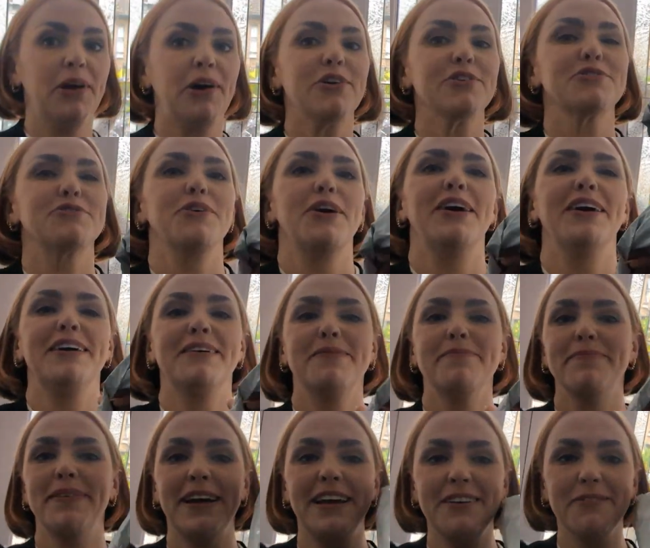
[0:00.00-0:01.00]
plasterer,
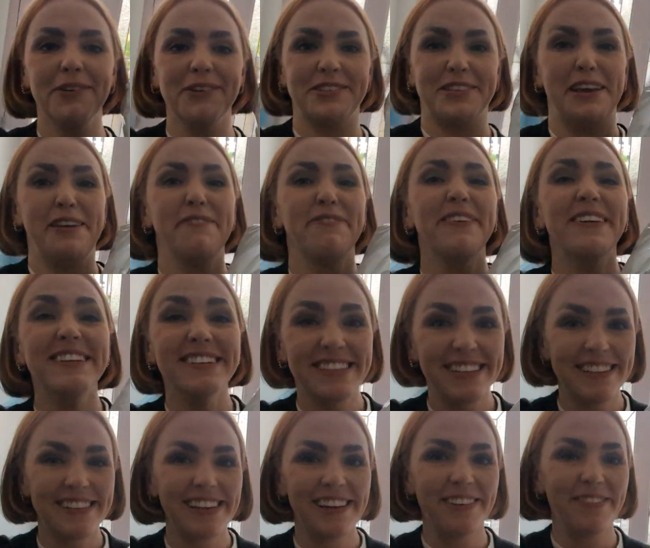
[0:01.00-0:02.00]
but it was a
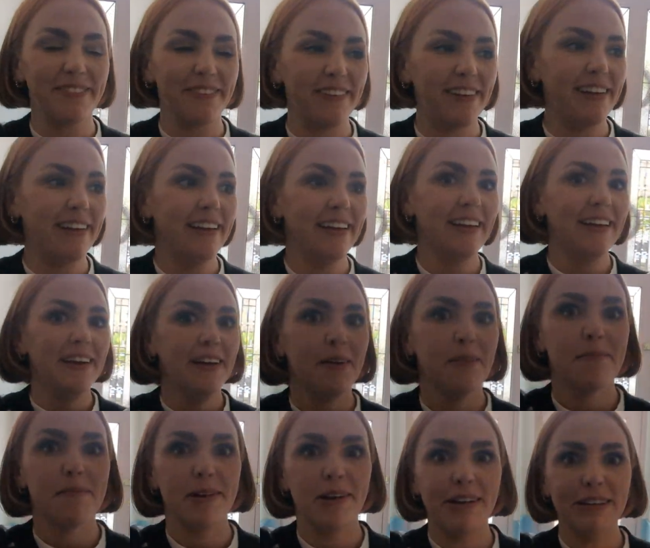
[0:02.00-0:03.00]
Vinted delivery.
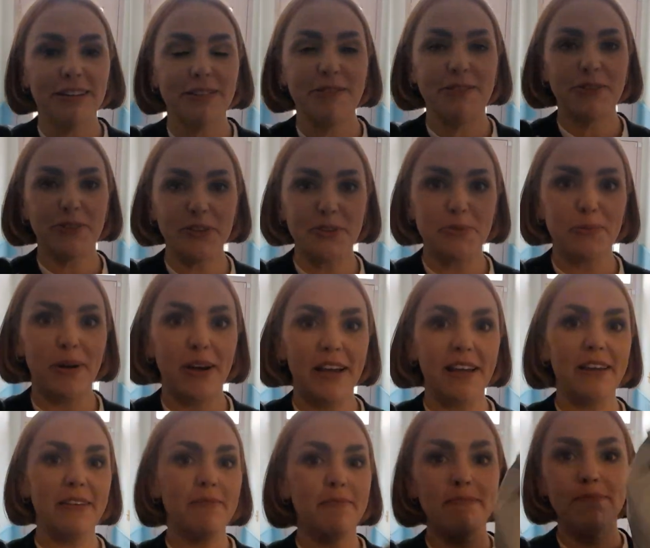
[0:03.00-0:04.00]
Plasterer is on his
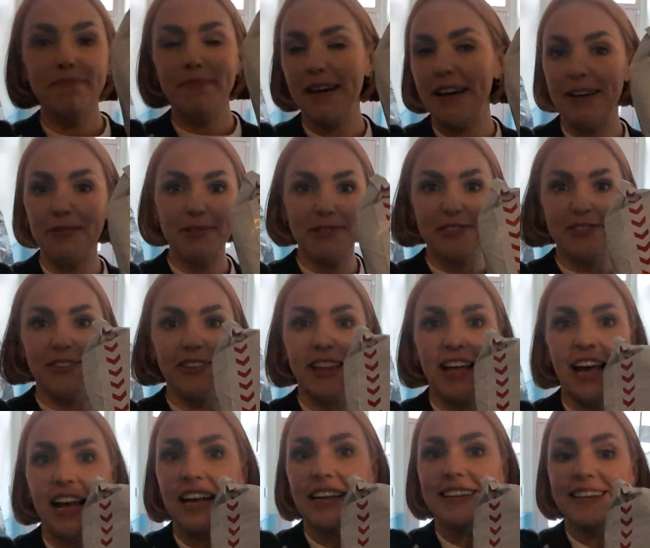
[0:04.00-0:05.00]
way, but it was not
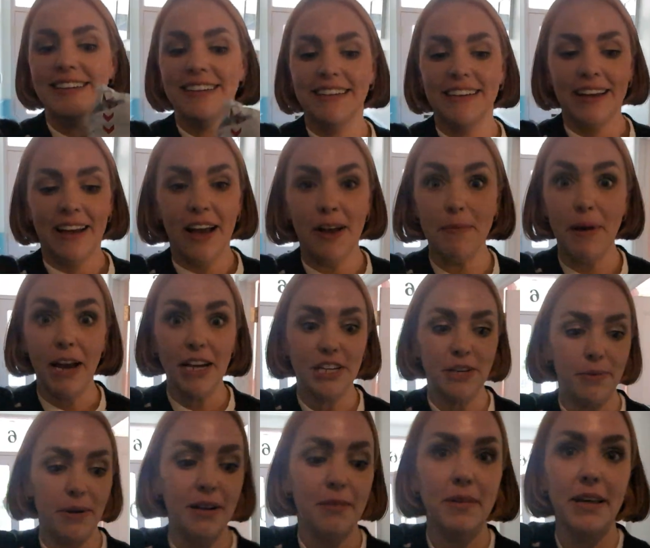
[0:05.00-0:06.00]
that.
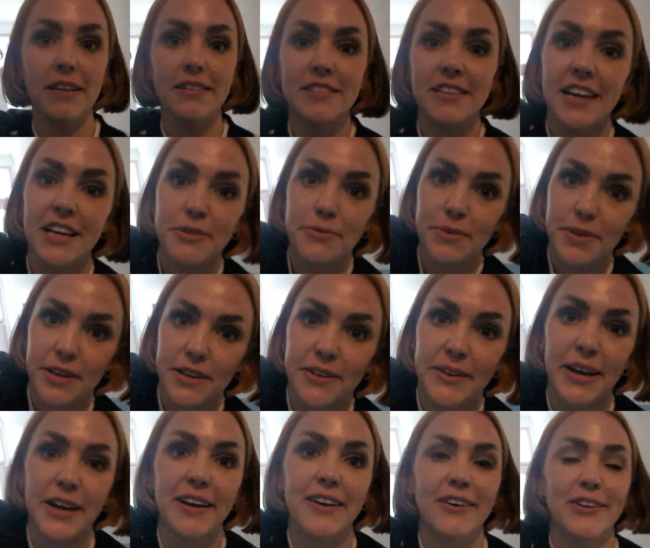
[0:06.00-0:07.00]
Actually, while I'm downstairs with
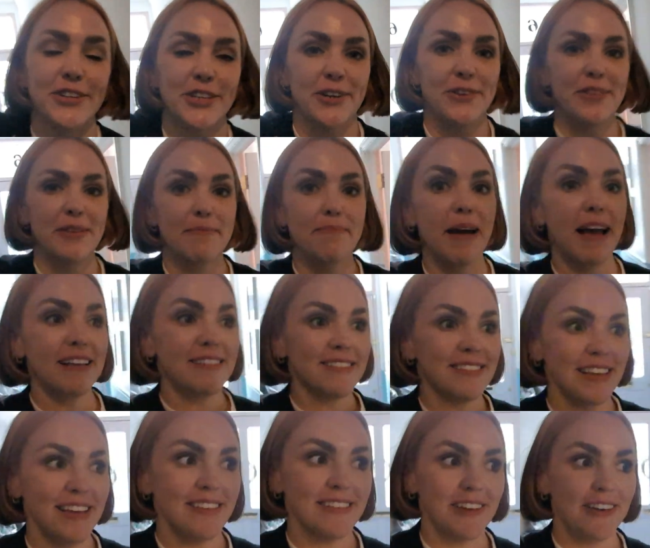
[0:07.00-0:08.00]
you, I'll show you the mess
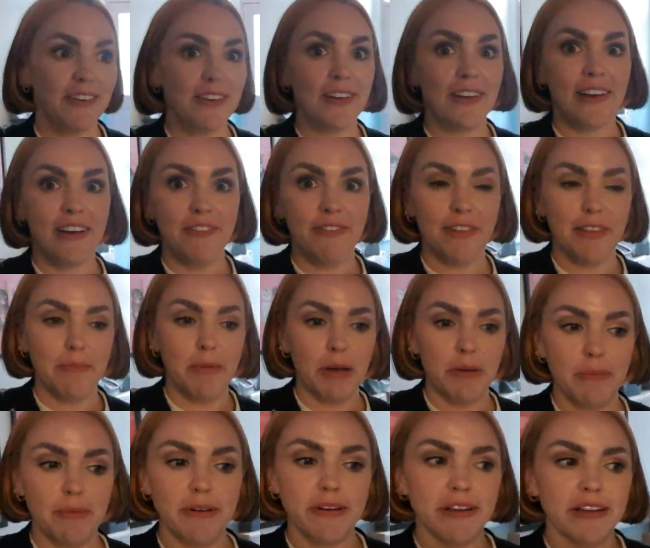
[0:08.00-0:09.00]
that is our life at the
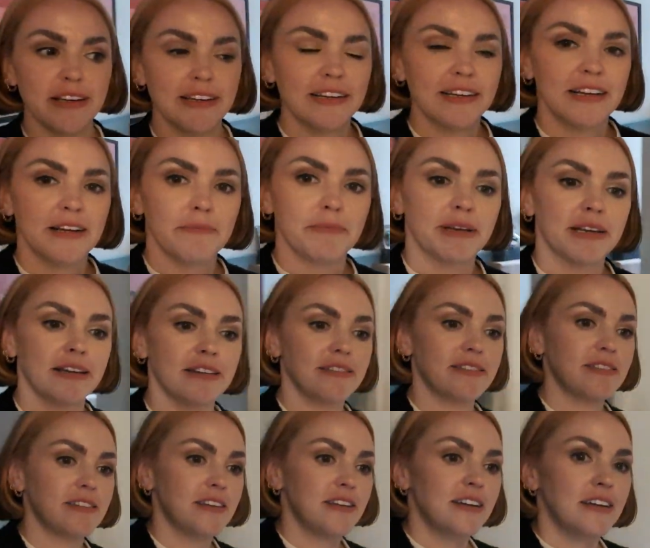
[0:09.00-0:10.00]
moment,
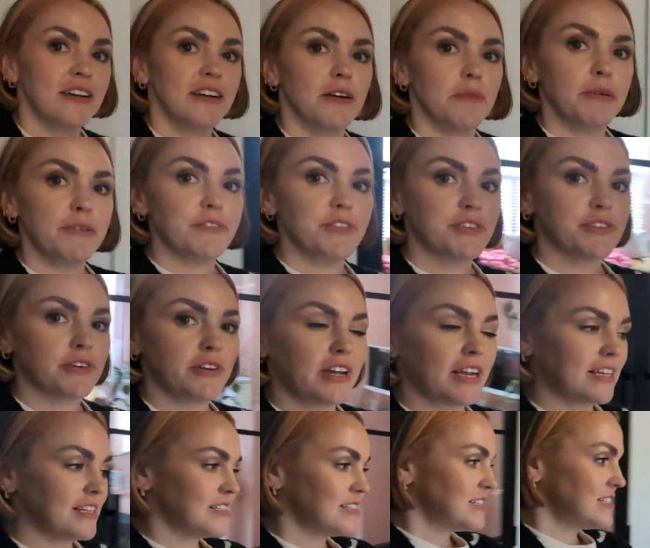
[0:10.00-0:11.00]
because we've just got
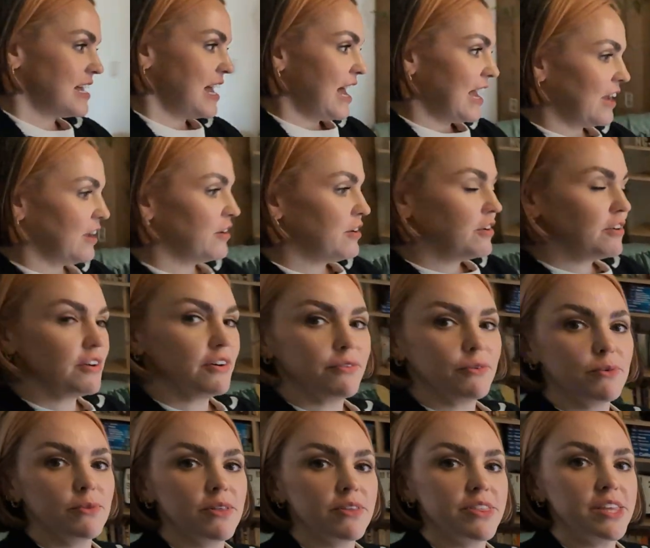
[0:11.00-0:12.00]
like a stack of
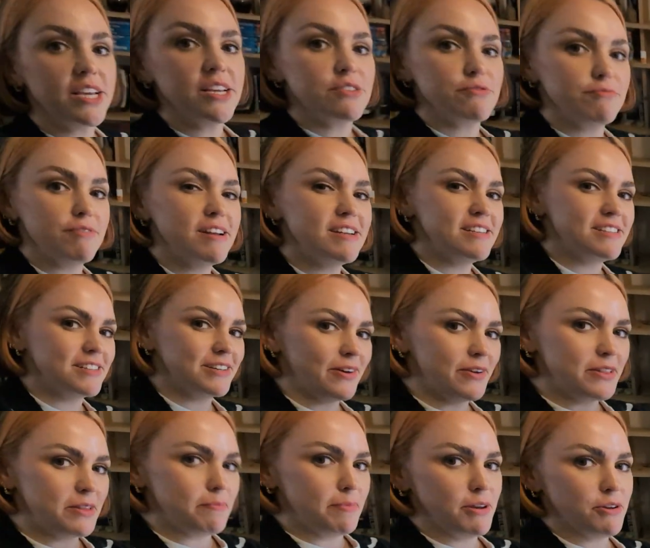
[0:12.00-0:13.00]
all the things ready to go
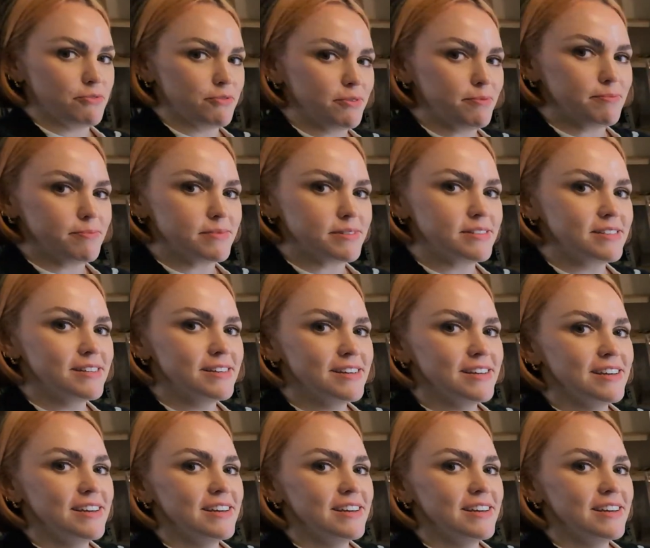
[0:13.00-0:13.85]
in the bedrooms.